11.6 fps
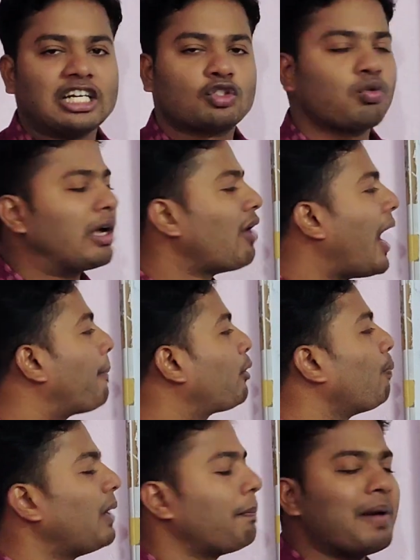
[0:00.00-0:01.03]
That's why you have
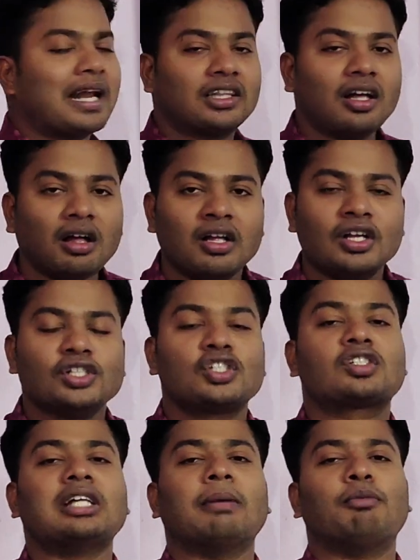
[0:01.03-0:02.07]
to prepare the
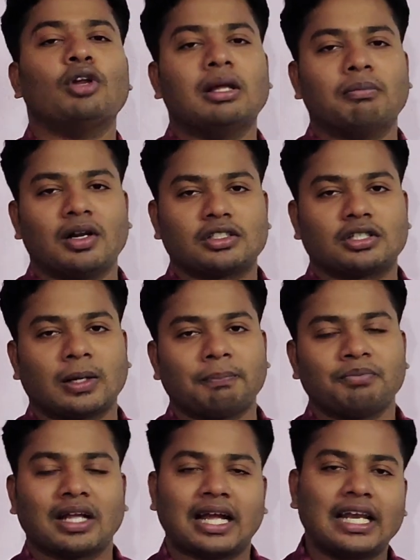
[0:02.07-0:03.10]
stable
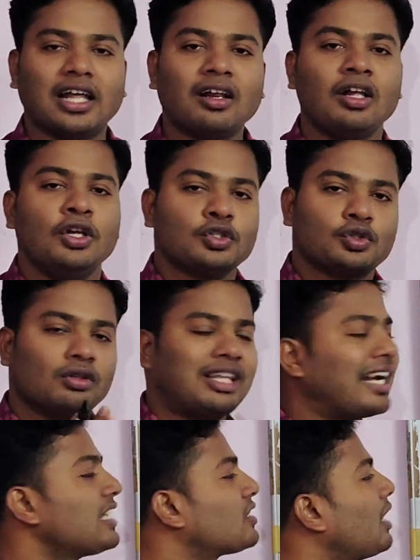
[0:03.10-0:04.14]
emulsion. Clear? So
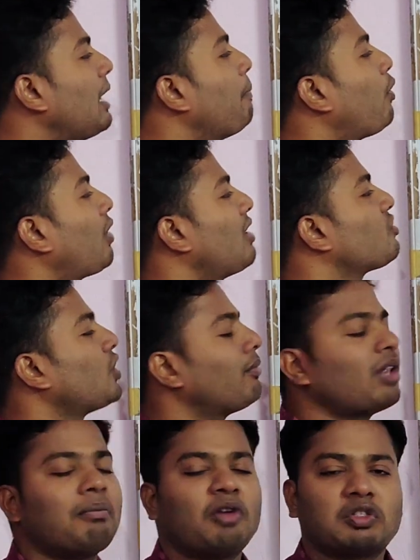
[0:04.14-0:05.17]
that is the importance
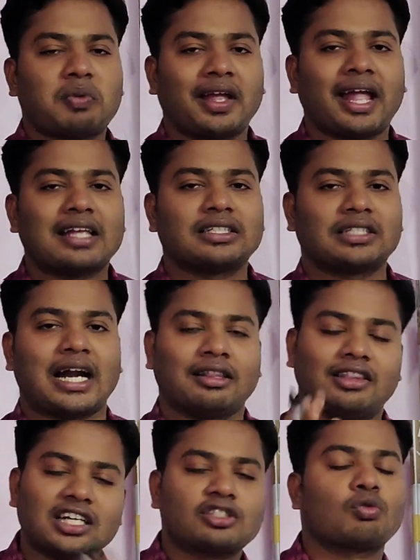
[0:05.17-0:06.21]
of the emulsifying agent,
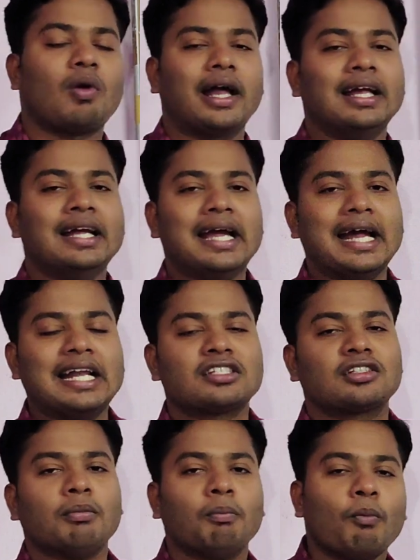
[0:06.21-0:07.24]
and that's why it
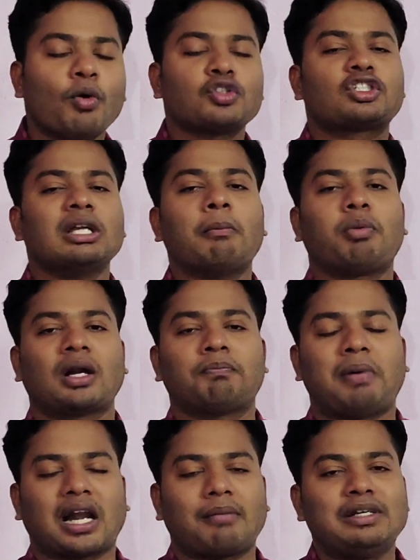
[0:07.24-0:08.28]
is the most
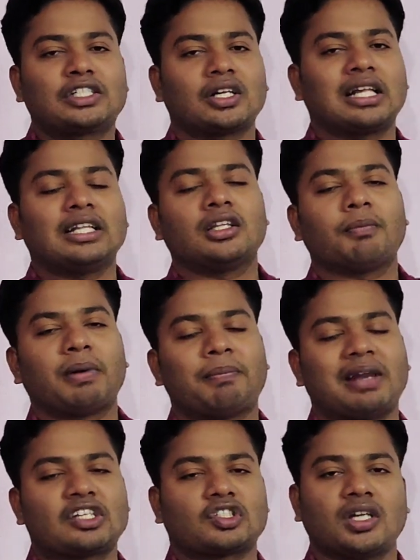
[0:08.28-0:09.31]
important parameter in the
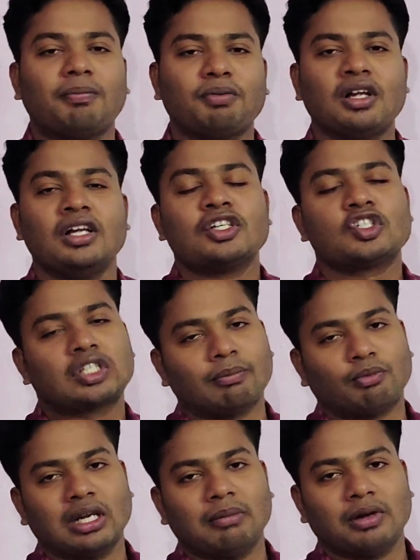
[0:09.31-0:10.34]
preparation of
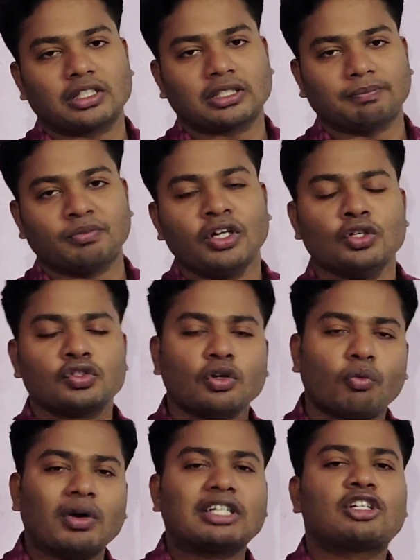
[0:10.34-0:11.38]
stable emulsion.
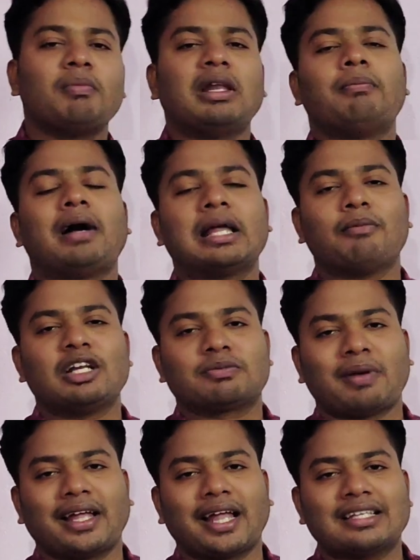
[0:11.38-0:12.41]
So what do you mean by
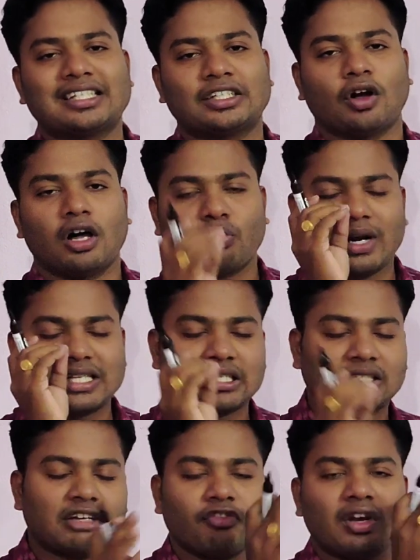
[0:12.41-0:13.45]
emulsifying agent, or what is
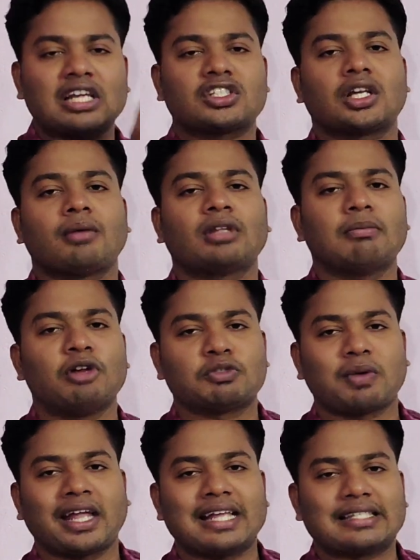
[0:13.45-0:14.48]
the definition of the
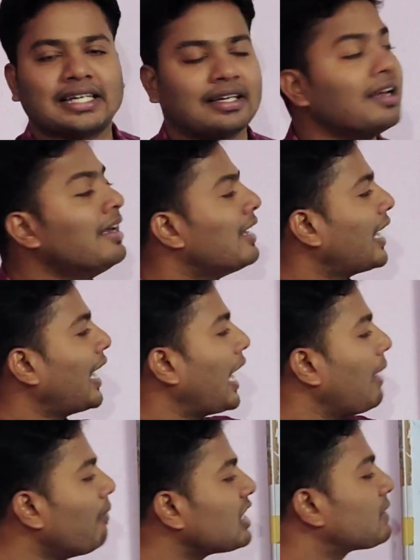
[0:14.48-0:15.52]
emulsifying agent? Now
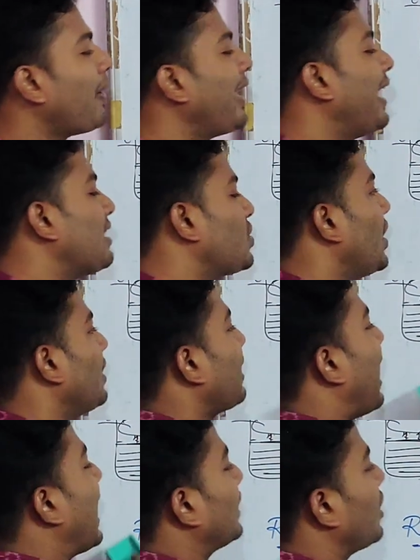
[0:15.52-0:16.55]
emulsifying
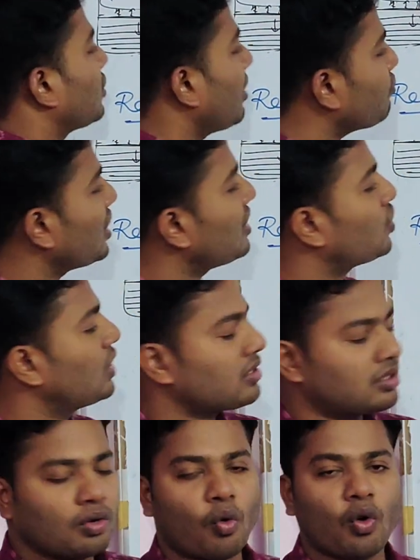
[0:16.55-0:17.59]
agent are the
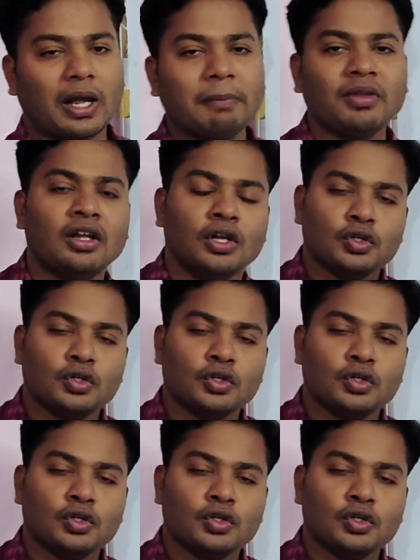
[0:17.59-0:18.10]
substances, okay?